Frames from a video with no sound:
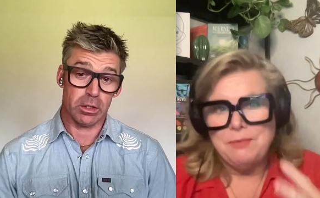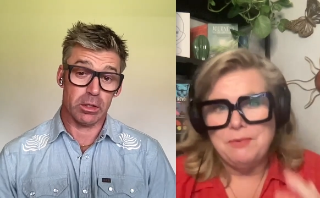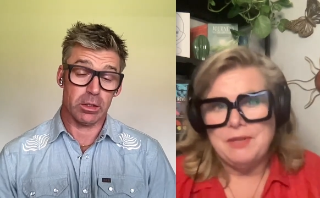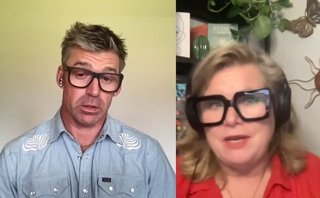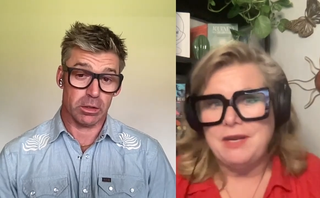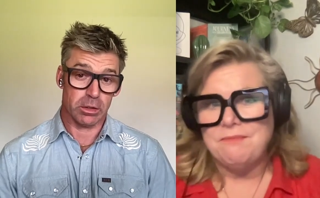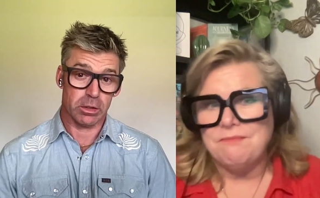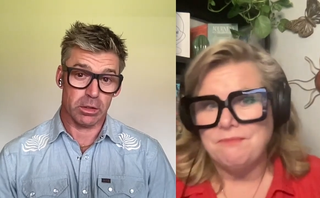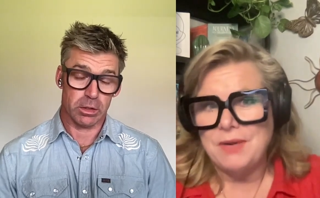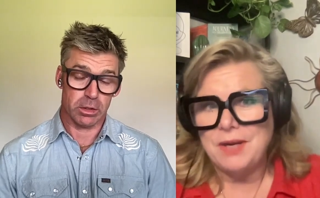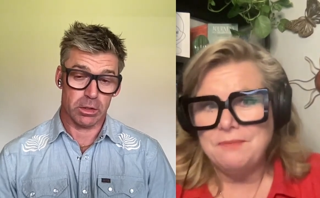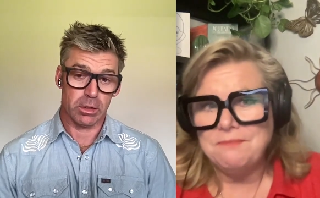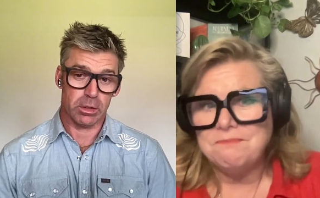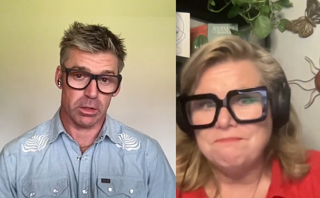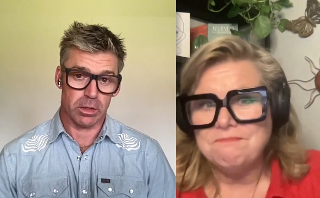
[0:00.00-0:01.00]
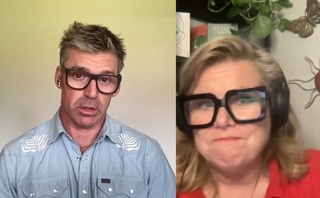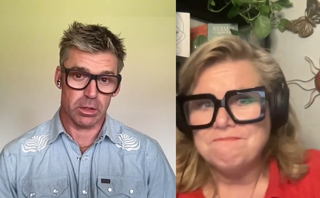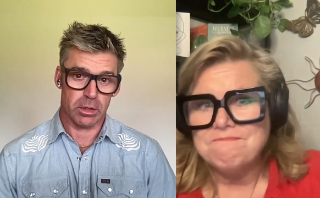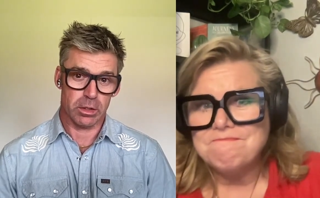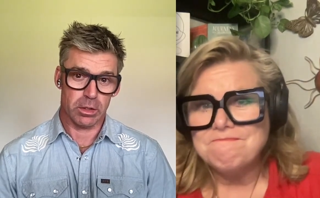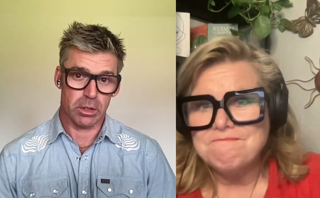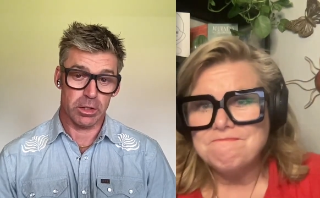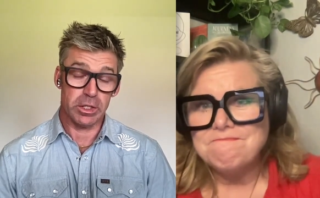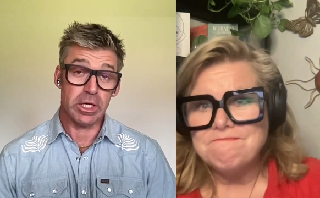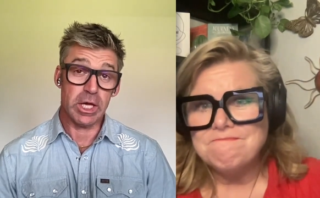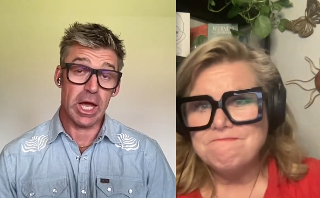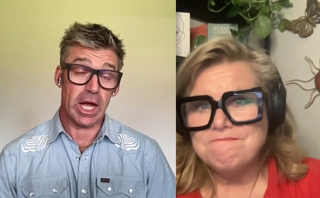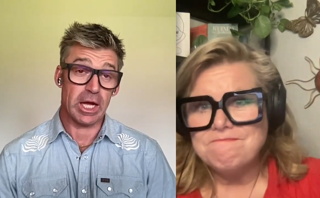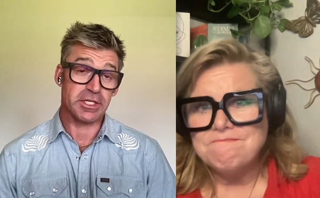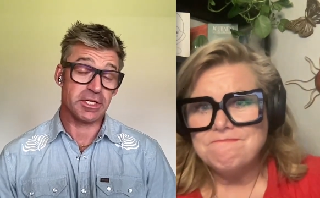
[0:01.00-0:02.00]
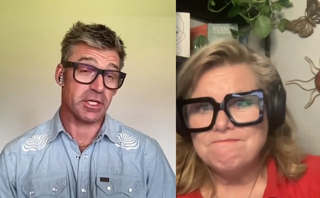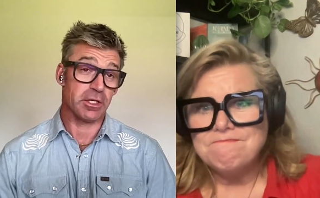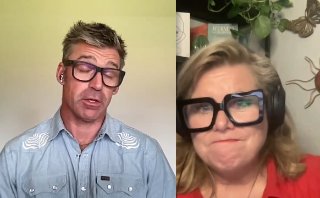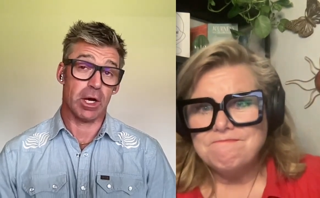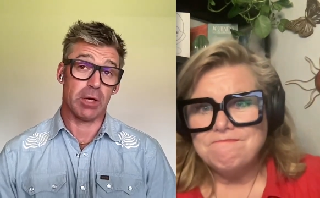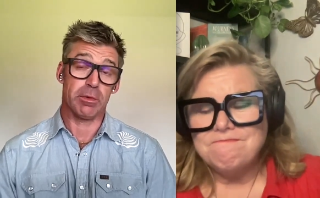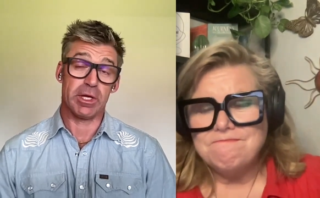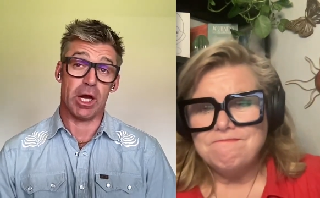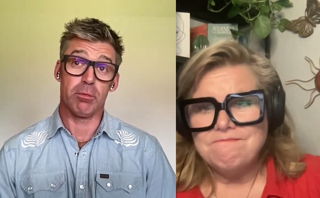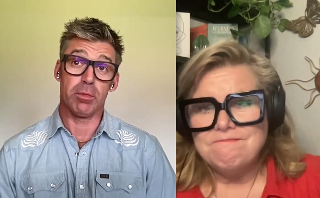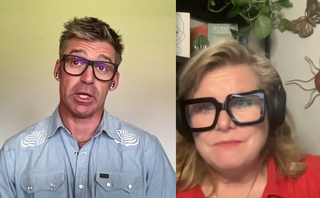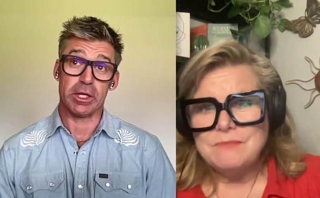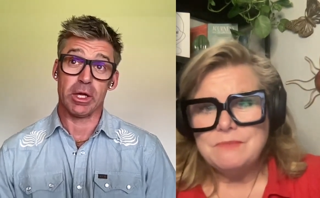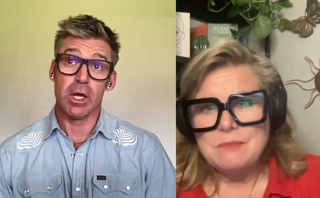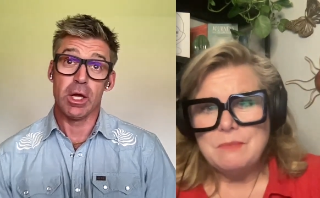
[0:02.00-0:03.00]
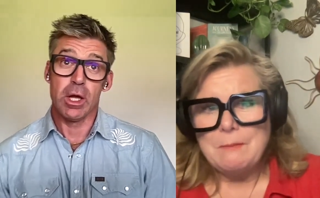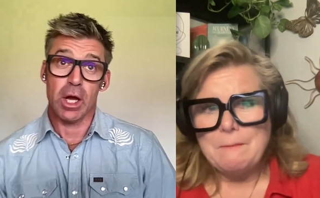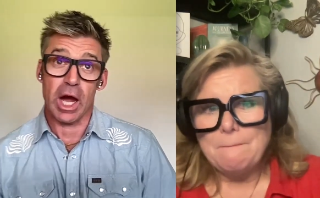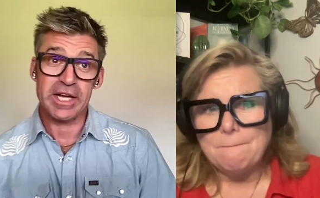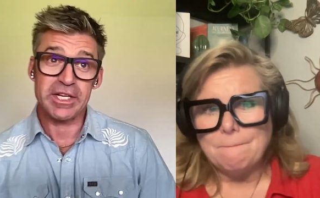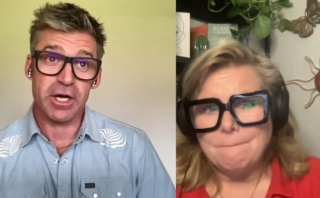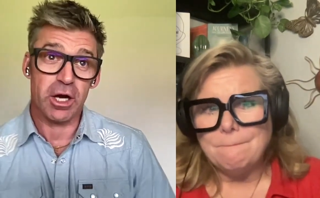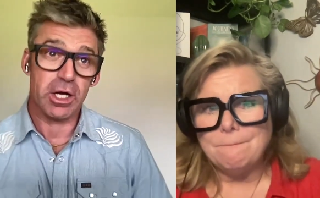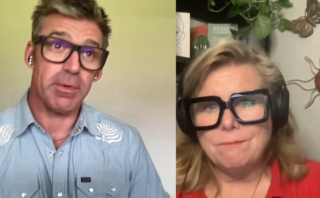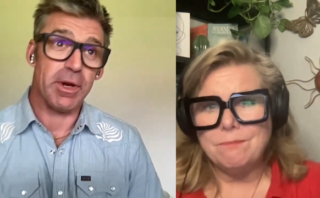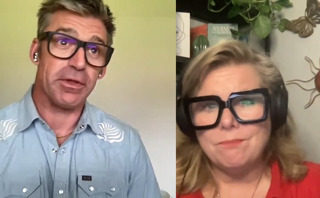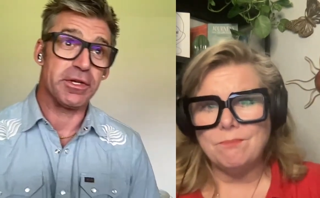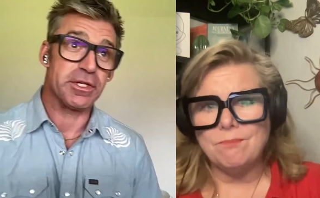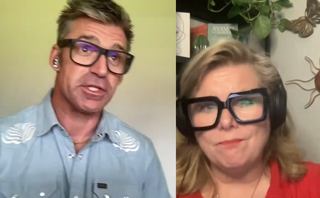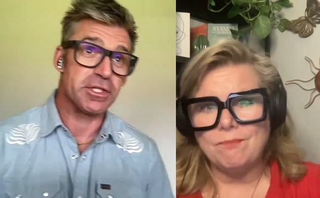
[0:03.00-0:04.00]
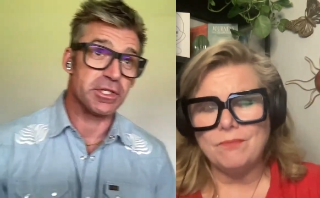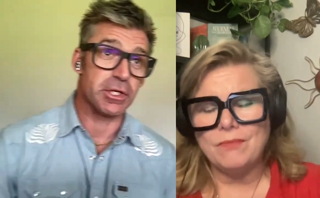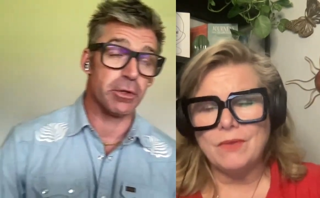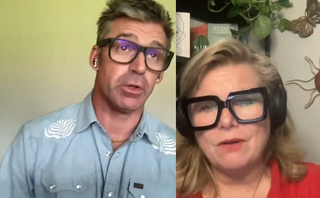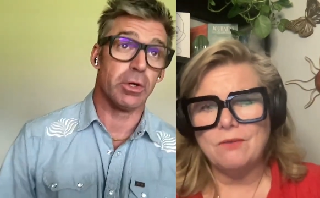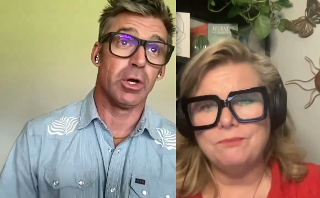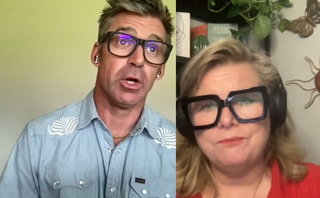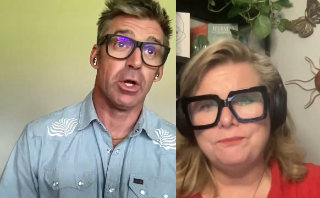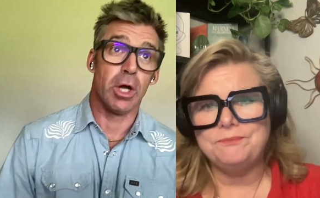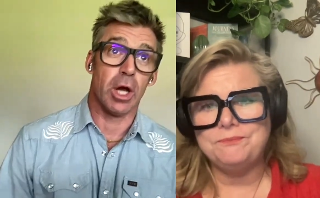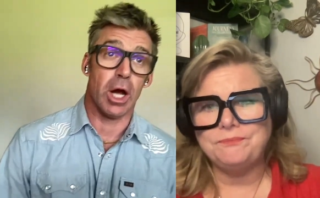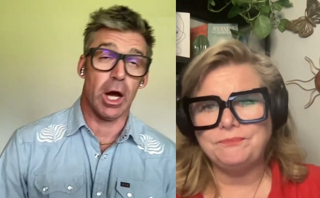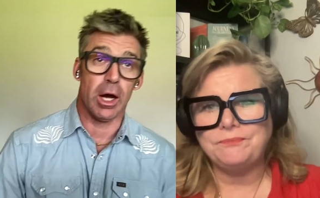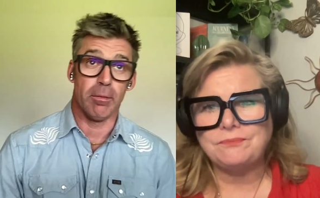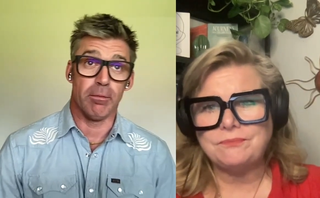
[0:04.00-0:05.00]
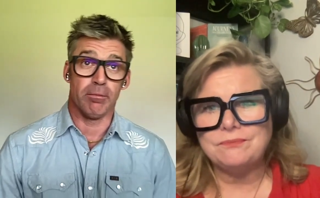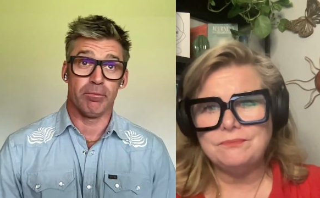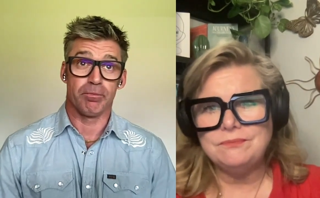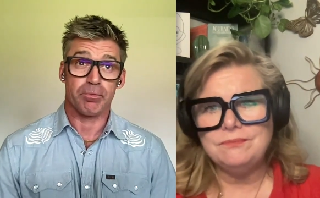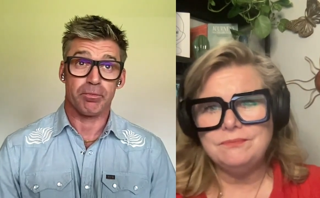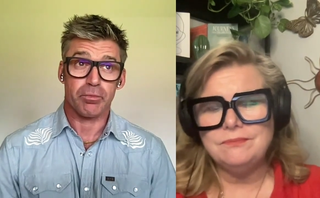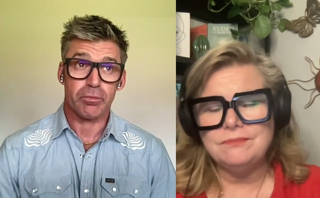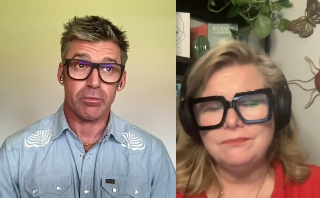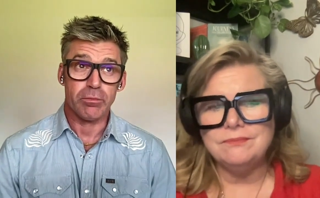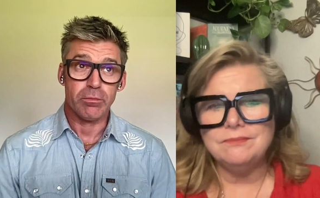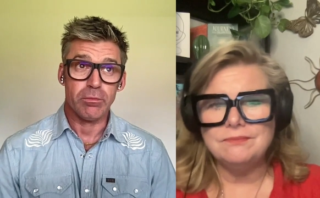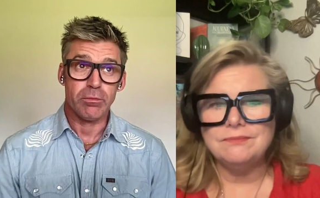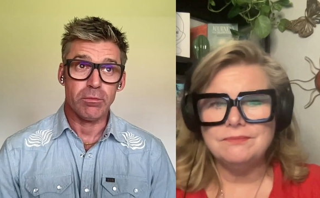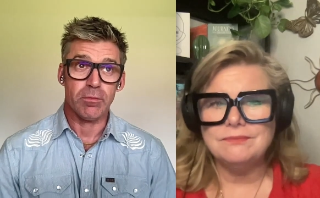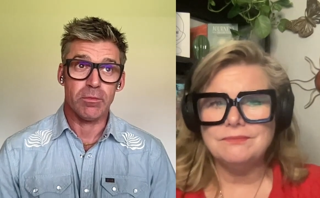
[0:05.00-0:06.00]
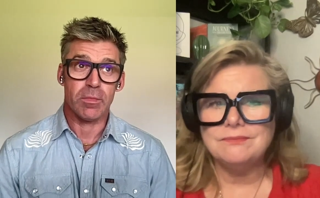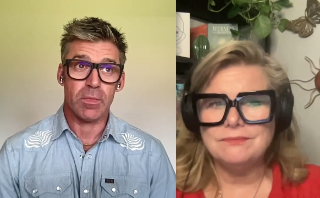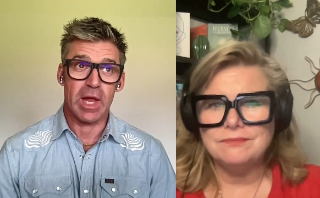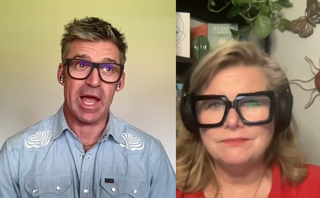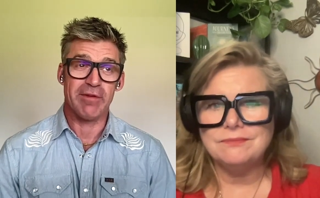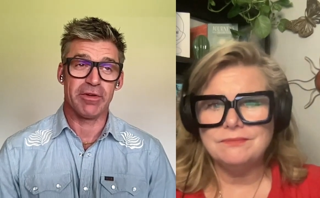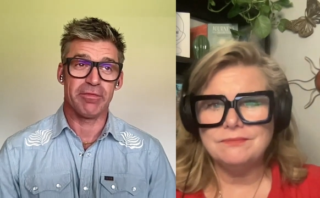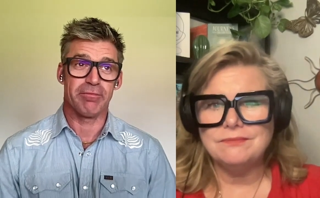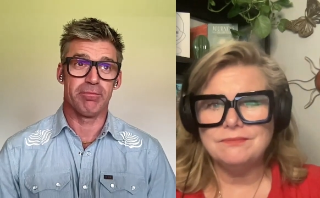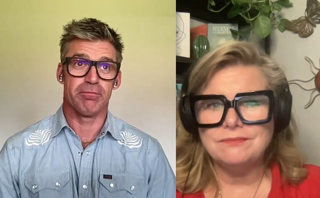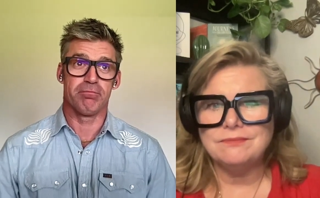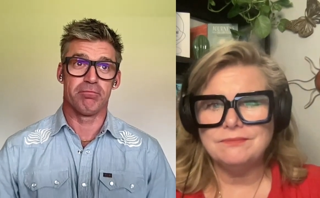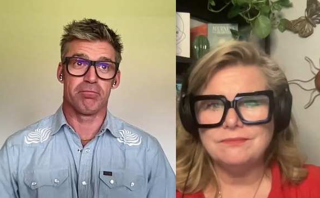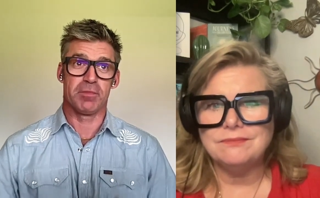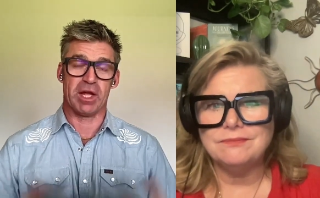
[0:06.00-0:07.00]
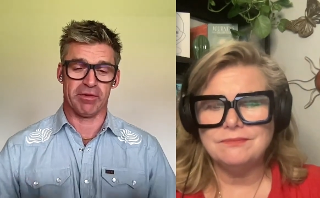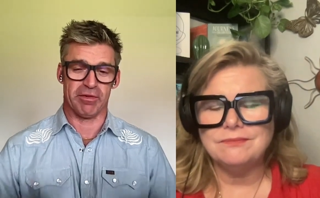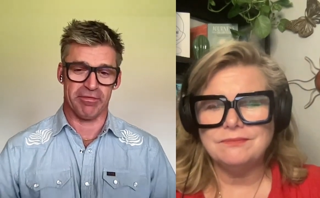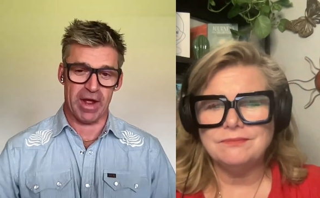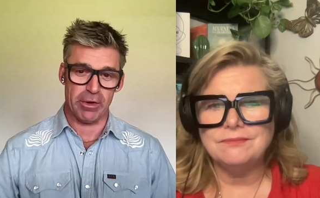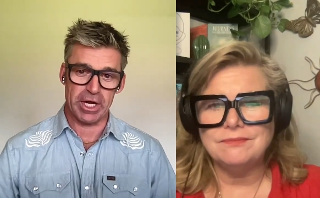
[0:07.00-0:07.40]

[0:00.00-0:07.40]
Speaker 1: people that didn't, right?
Speaker 2: Yeah, it's incredibly humbling. I talk about this. So I have a kind of a